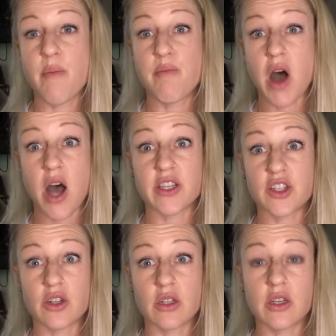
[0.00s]

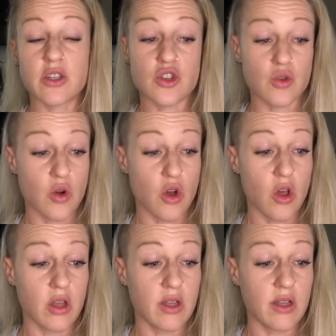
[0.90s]
Postural
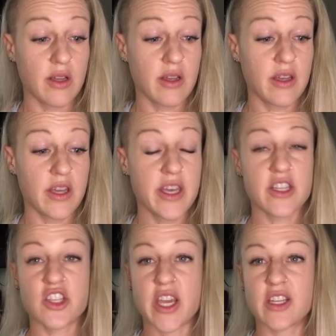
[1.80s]
control,
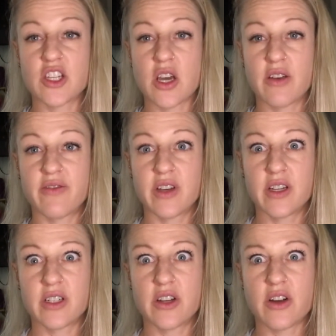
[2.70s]
change of
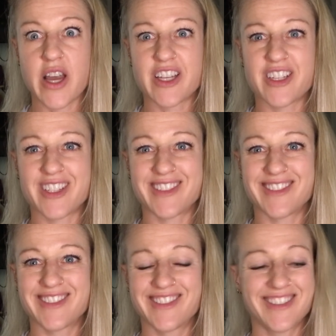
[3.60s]
direction,
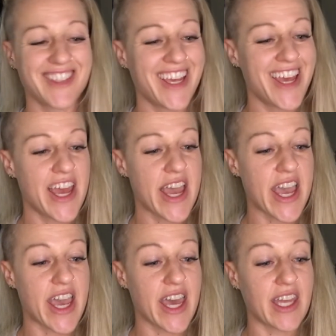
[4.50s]

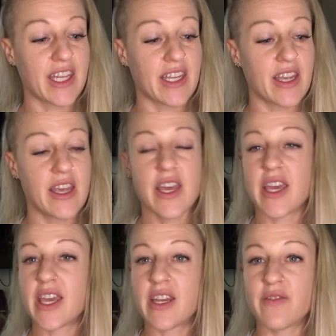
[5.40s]
and
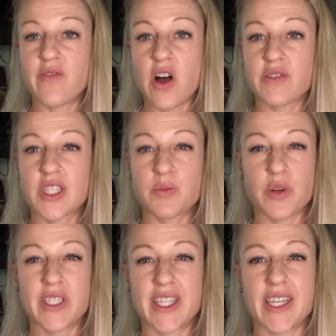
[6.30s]
it involves
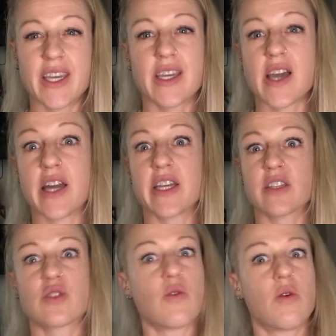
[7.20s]
sprinting and cutting.
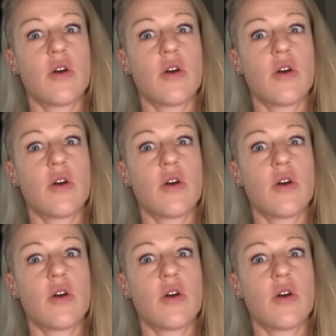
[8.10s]
So